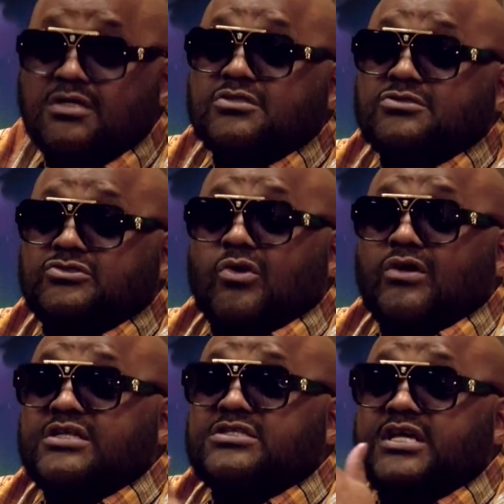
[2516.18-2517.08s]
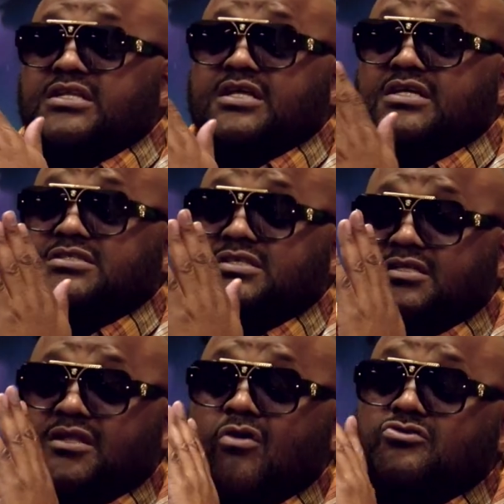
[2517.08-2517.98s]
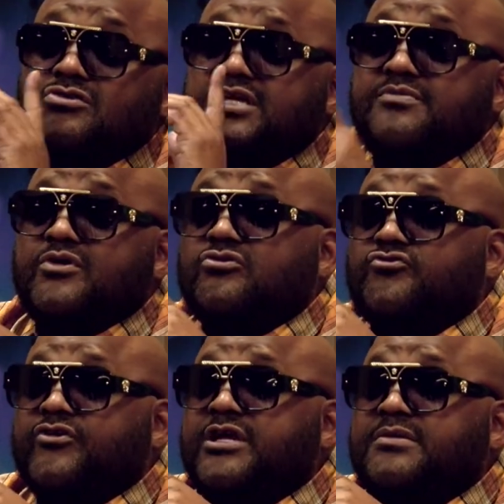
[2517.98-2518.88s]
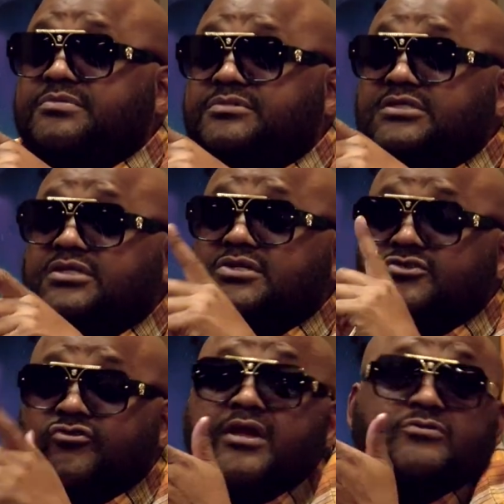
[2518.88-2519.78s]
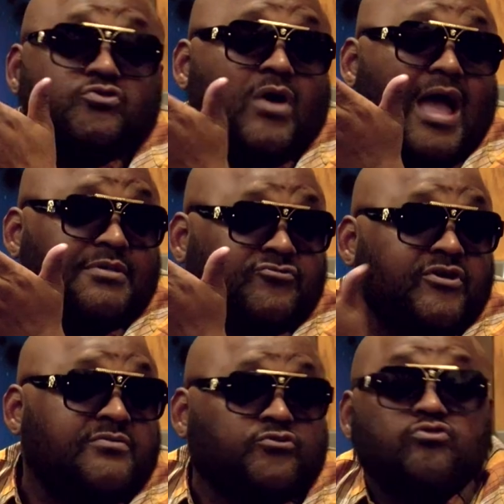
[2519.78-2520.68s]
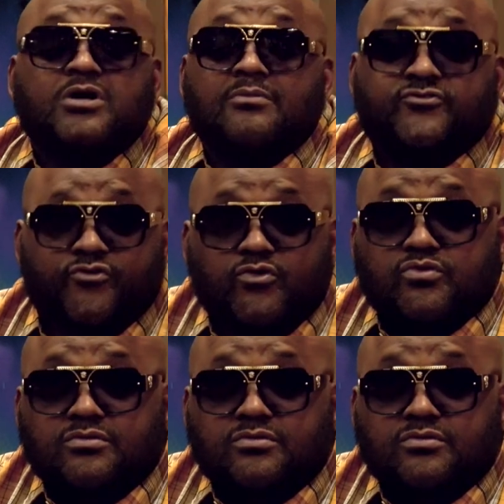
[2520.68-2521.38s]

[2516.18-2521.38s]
So it's as long as you keep your dreams do happen. Dreams do come true.